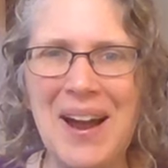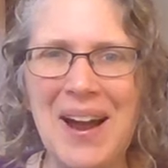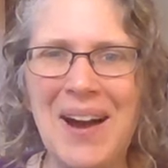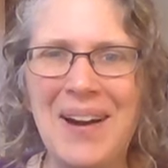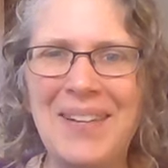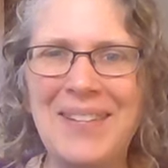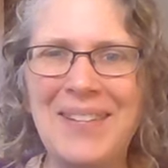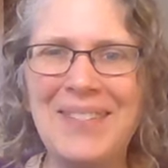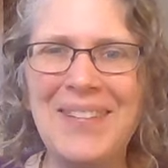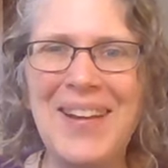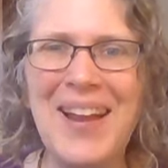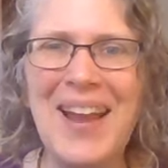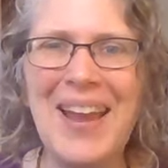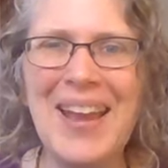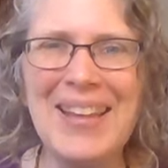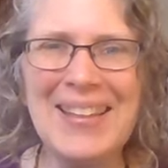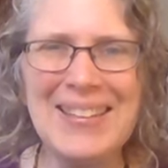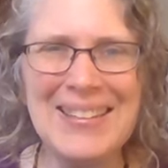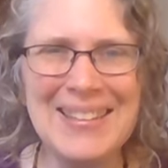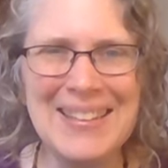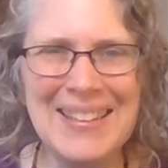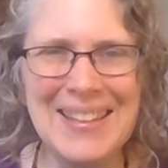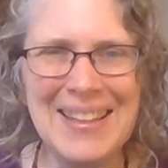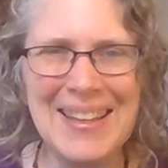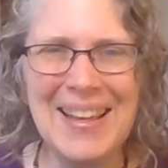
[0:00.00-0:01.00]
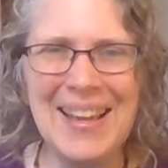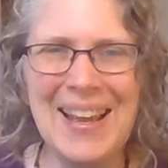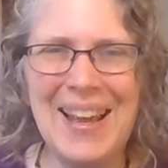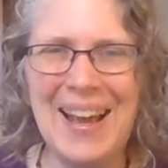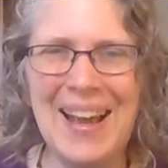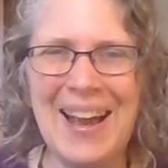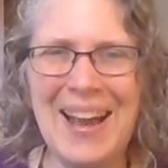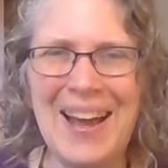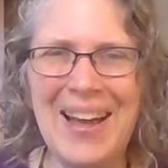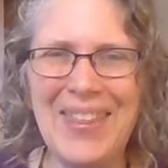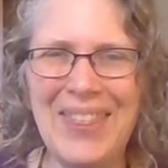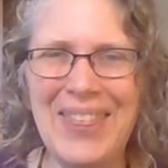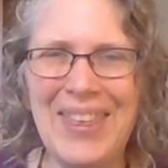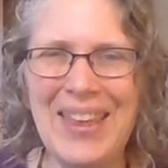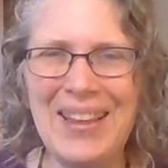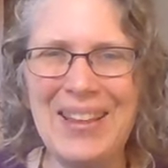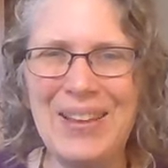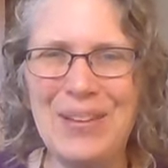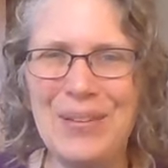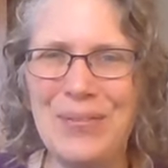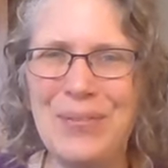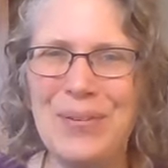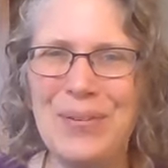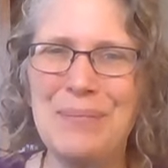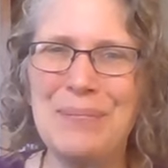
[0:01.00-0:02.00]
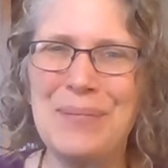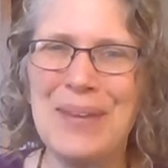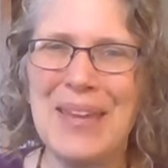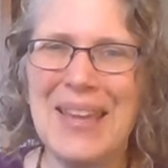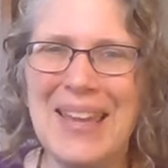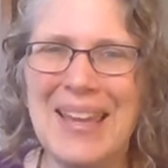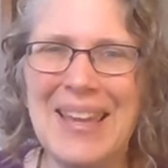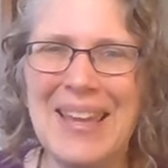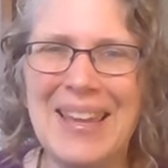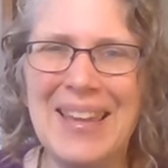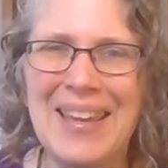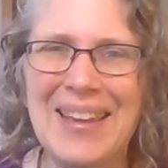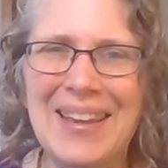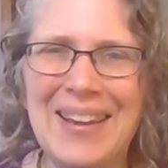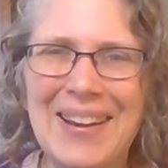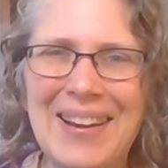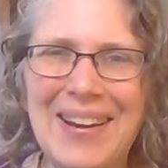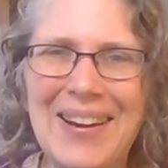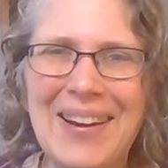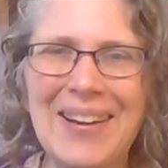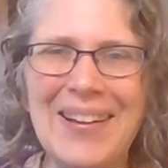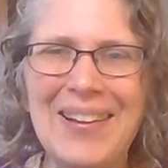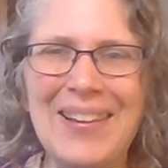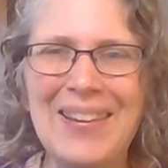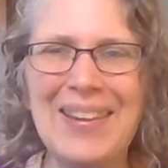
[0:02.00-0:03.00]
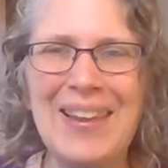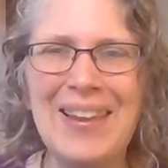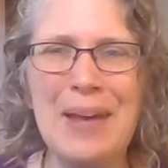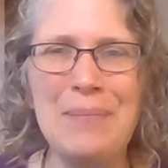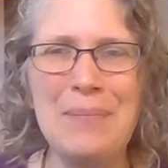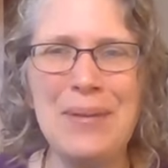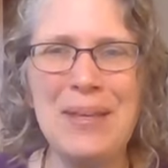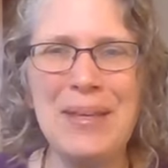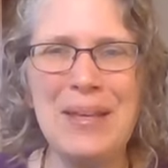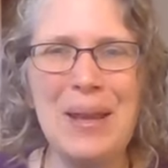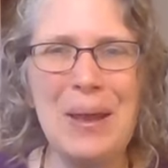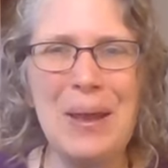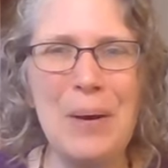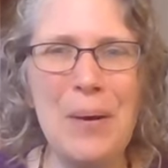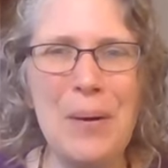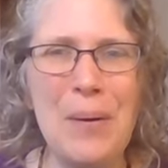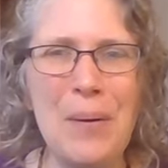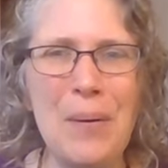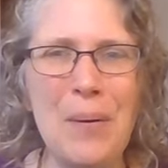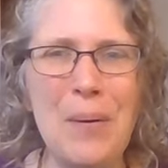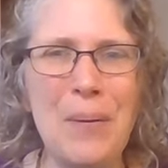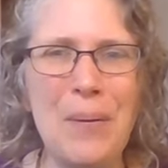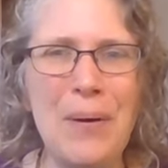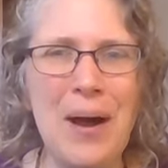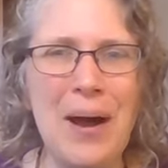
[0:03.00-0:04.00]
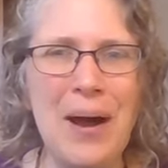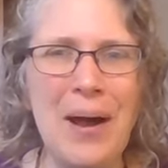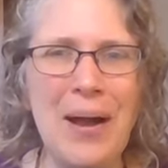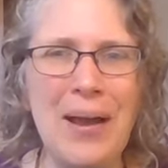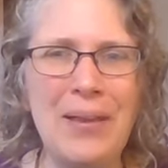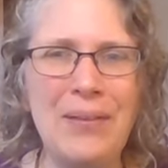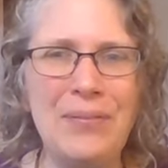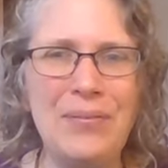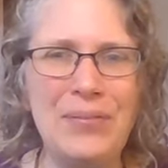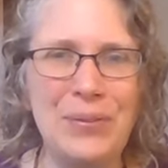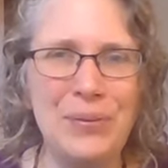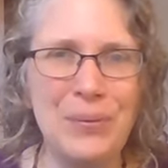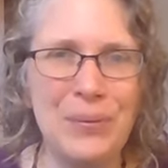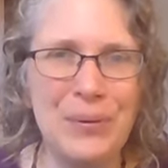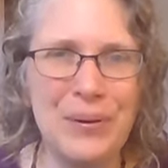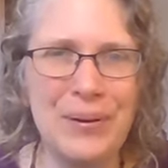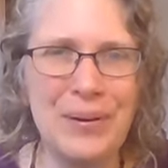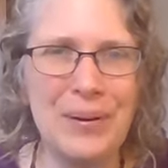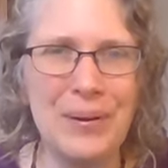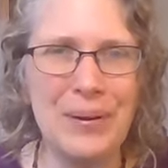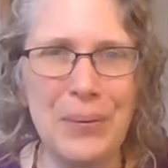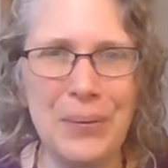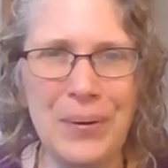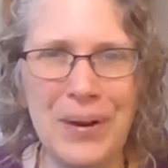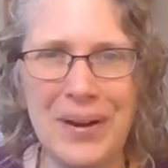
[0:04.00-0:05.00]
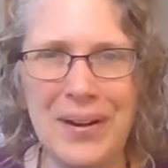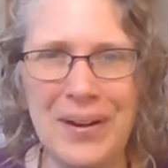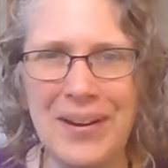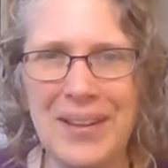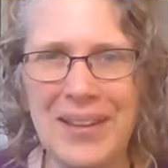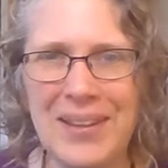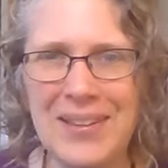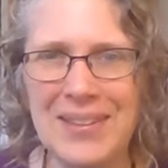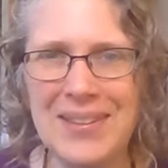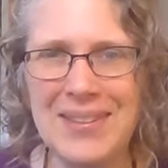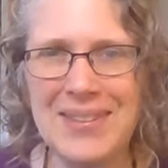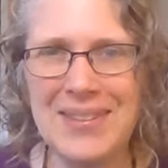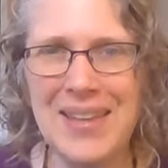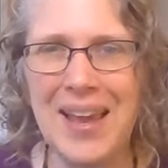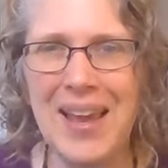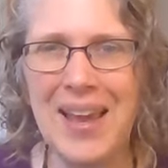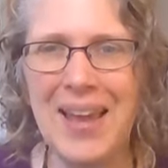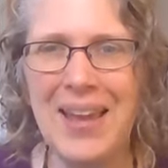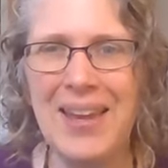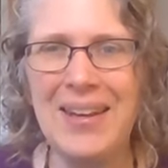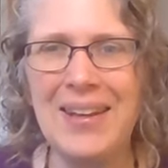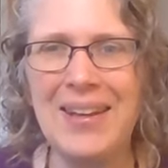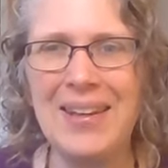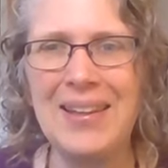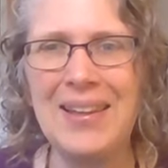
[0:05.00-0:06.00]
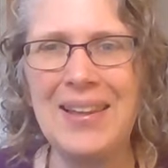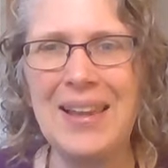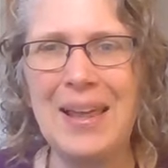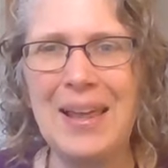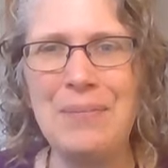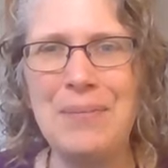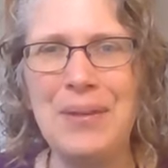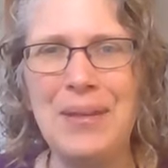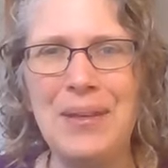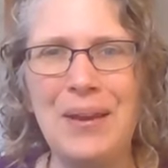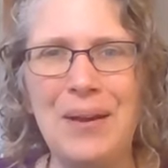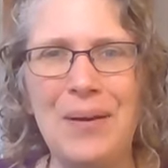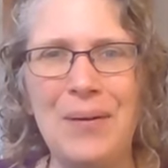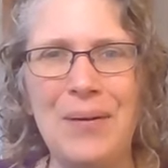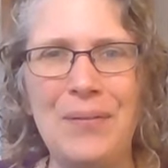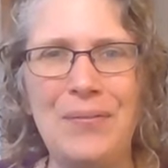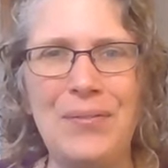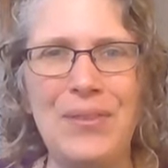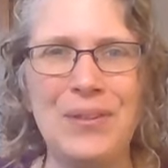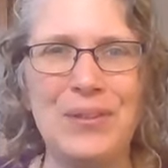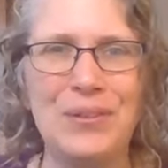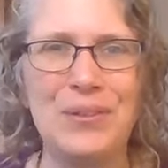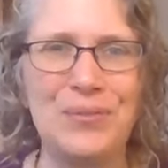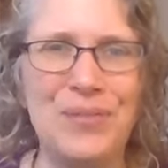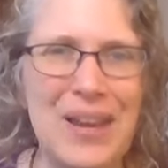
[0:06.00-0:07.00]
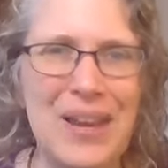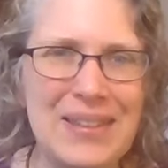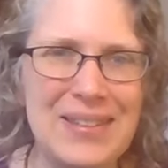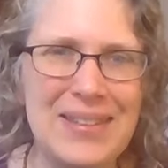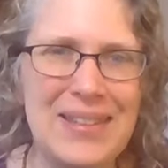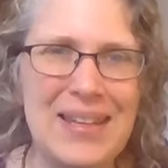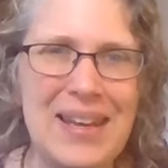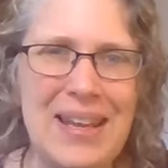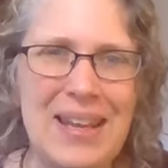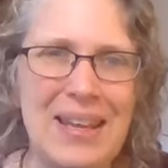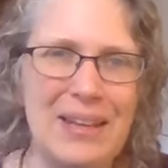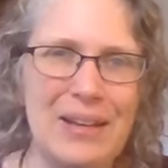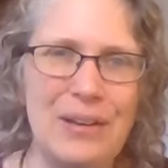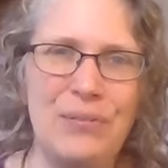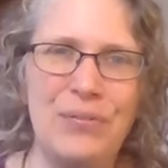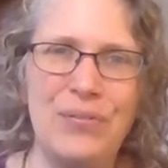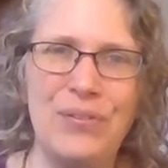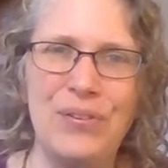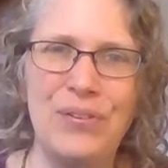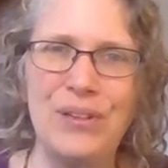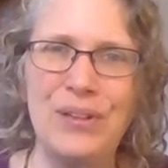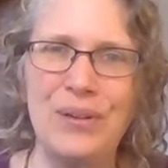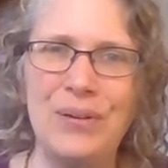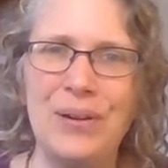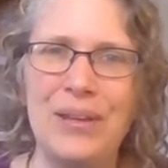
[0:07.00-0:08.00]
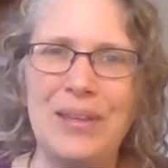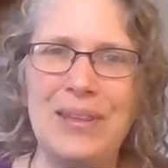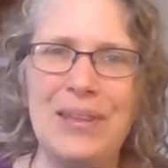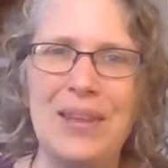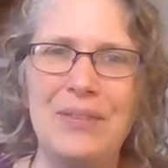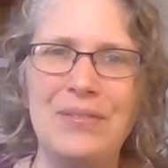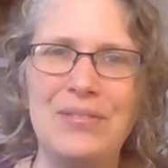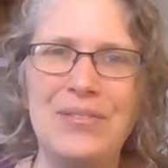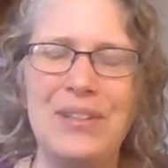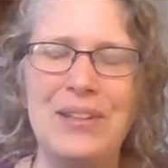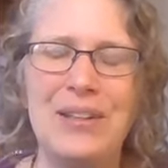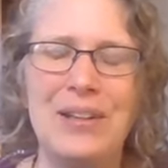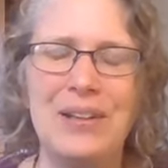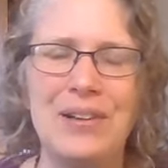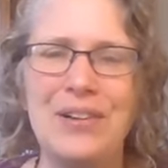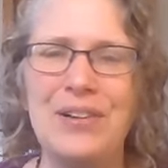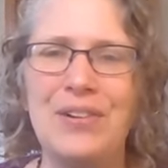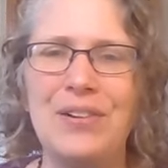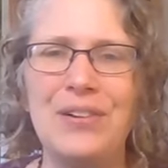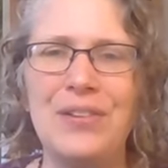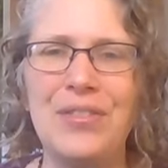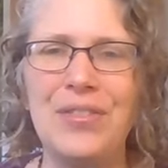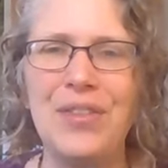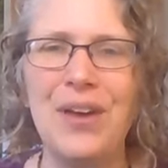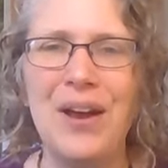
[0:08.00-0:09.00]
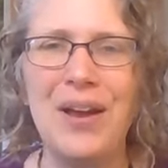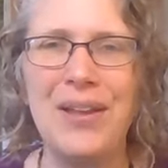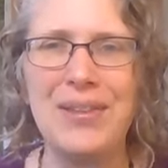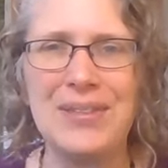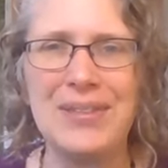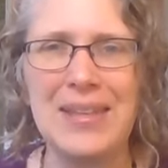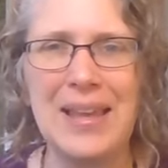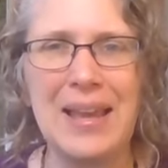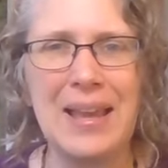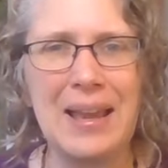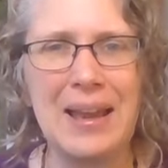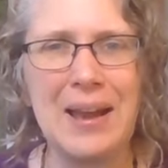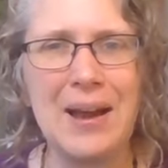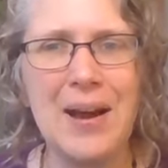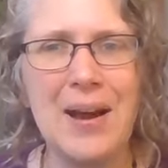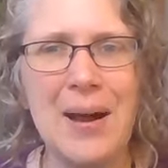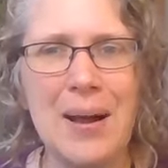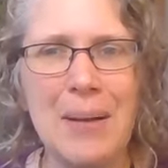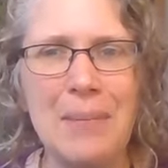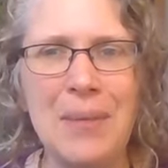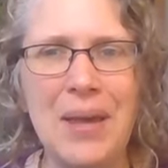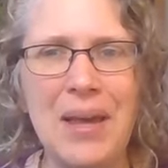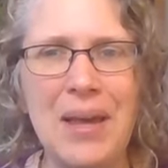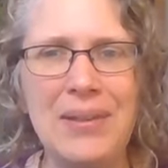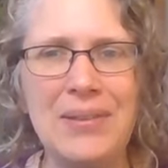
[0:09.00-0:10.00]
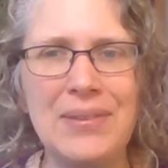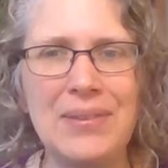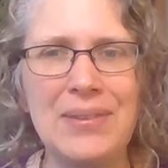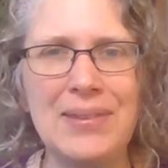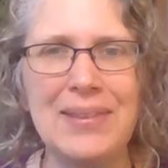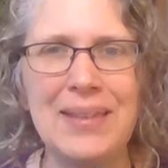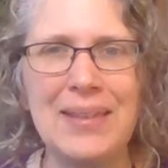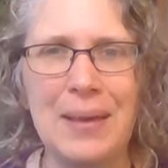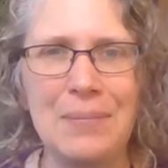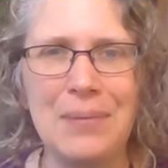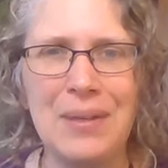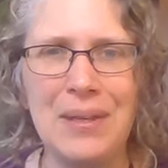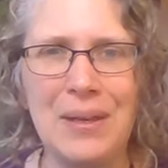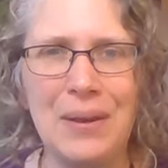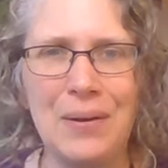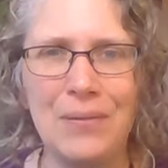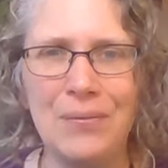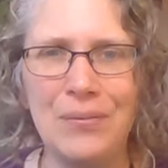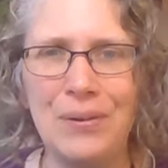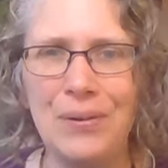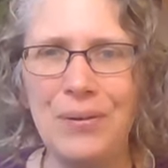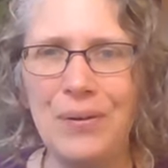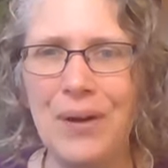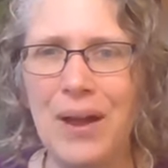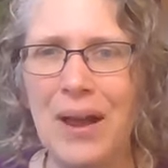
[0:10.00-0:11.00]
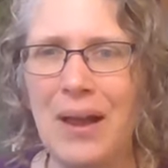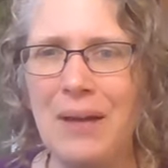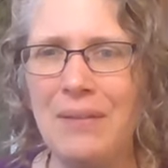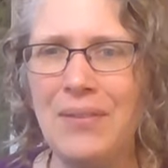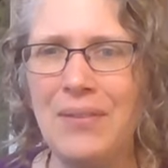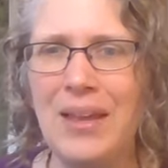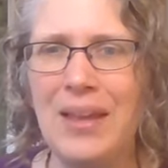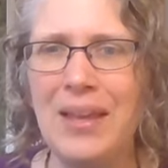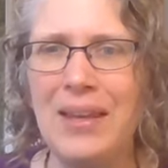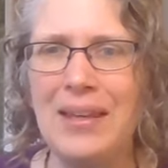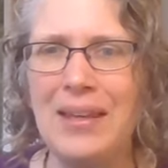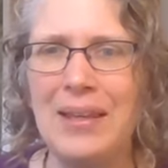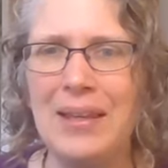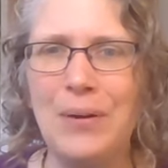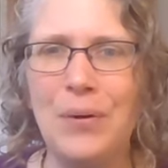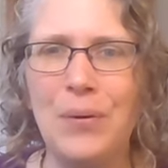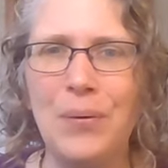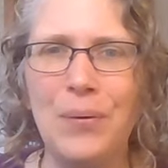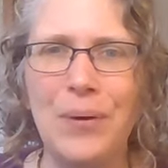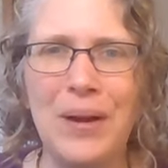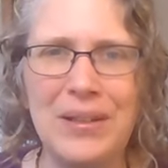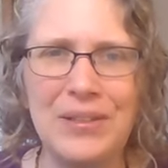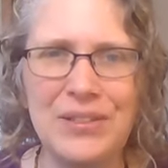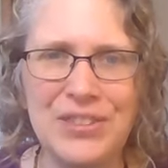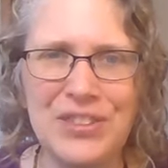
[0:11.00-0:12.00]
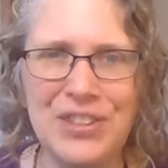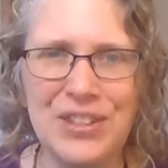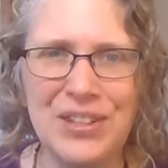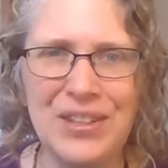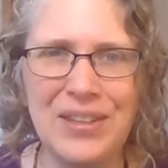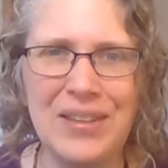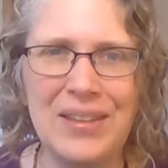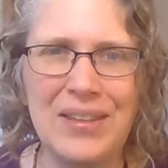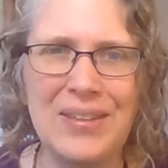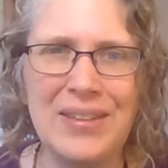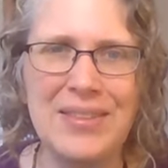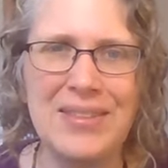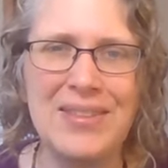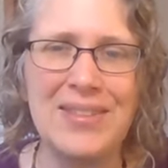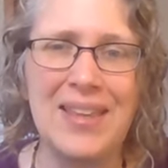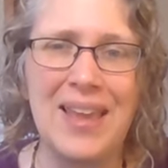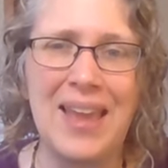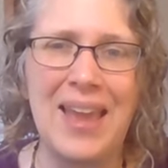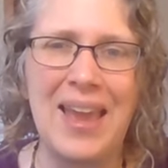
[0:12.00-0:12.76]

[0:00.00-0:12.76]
All right. Uh, thank you for being here. Let me know uh, if you are an Aquarius sun. Let me know if this resonated for you. I'd love to hear your thoughts and comments. Let me know if you have any questions.